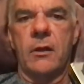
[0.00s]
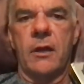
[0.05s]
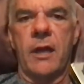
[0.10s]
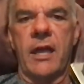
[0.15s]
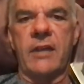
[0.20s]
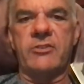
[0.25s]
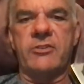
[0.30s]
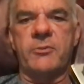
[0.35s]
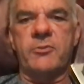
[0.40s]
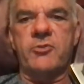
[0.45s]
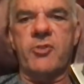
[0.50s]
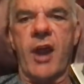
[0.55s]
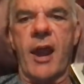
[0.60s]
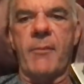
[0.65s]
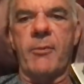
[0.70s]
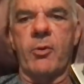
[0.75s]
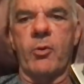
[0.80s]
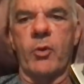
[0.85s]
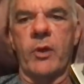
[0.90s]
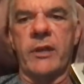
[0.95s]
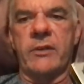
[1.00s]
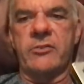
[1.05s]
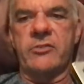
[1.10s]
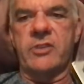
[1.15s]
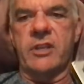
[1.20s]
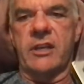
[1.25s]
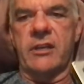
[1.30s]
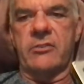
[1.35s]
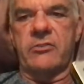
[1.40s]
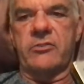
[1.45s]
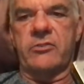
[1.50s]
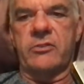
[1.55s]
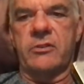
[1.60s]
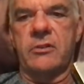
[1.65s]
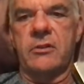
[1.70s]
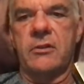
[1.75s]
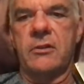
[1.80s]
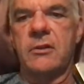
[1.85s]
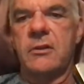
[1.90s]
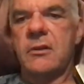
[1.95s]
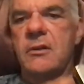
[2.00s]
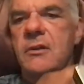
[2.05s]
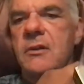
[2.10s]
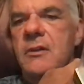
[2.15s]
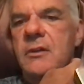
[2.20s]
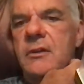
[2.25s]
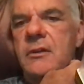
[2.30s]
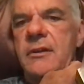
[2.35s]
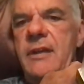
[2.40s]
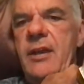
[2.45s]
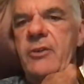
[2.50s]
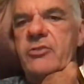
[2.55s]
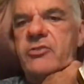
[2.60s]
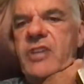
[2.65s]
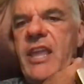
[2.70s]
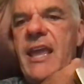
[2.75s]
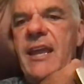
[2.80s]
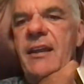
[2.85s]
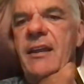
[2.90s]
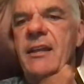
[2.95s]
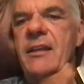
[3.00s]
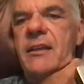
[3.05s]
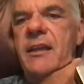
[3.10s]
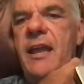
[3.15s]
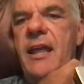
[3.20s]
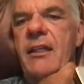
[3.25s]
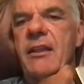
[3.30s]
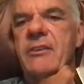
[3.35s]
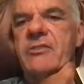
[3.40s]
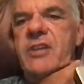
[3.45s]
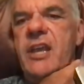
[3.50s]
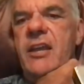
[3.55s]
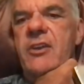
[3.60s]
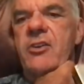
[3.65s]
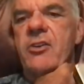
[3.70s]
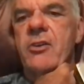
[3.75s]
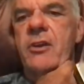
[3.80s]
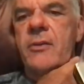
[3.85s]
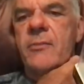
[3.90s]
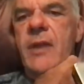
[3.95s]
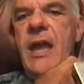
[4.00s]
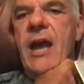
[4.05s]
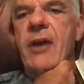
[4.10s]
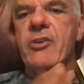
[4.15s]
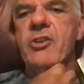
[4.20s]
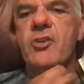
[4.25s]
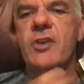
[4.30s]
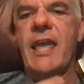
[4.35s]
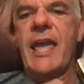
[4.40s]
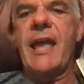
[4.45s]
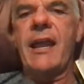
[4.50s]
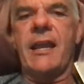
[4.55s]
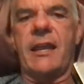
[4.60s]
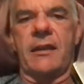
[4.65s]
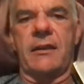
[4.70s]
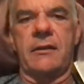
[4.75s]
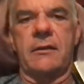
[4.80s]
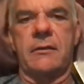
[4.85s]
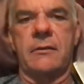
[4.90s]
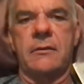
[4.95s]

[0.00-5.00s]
a subscriber wins this. Now, Stanley Alexander, how do you get it?